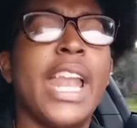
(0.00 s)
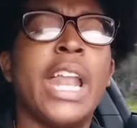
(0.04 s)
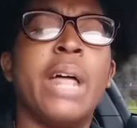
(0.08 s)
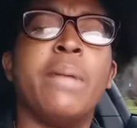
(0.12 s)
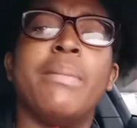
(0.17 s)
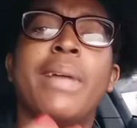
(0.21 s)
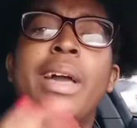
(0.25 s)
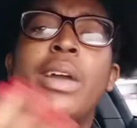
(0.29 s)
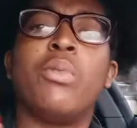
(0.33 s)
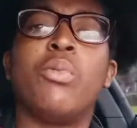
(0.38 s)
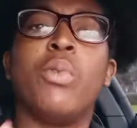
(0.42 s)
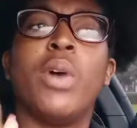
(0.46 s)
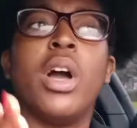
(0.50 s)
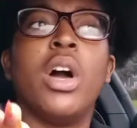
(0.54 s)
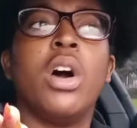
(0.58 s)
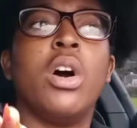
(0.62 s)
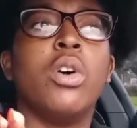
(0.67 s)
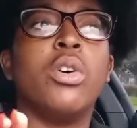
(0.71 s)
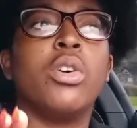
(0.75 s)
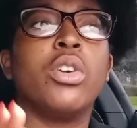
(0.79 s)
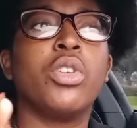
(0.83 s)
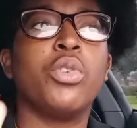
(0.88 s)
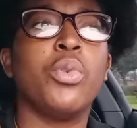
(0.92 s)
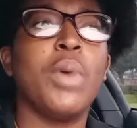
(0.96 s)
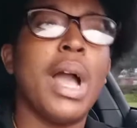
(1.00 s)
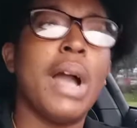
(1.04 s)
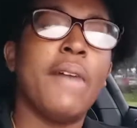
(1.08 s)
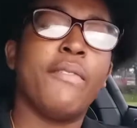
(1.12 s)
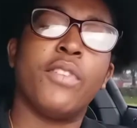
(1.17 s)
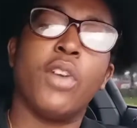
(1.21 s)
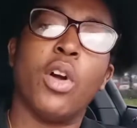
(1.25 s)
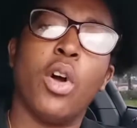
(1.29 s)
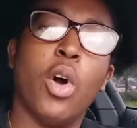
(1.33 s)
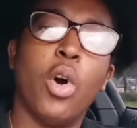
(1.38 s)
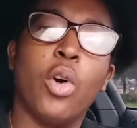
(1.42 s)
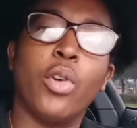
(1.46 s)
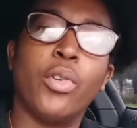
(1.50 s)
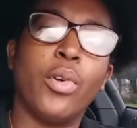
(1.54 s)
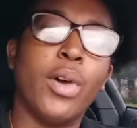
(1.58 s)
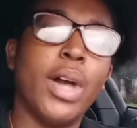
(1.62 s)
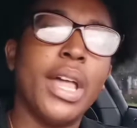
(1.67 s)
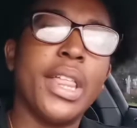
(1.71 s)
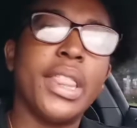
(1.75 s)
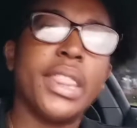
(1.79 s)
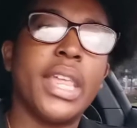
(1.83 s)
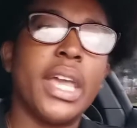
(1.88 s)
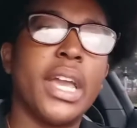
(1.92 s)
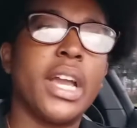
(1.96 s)
And I'm like, well, you have to hold
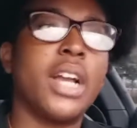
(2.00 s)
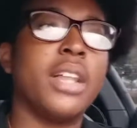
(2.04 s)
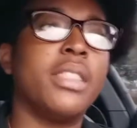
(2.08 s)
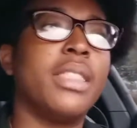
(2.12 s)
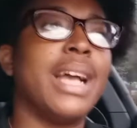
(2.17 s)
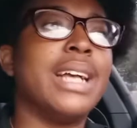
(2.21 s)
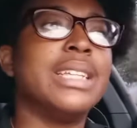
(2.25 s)
on there.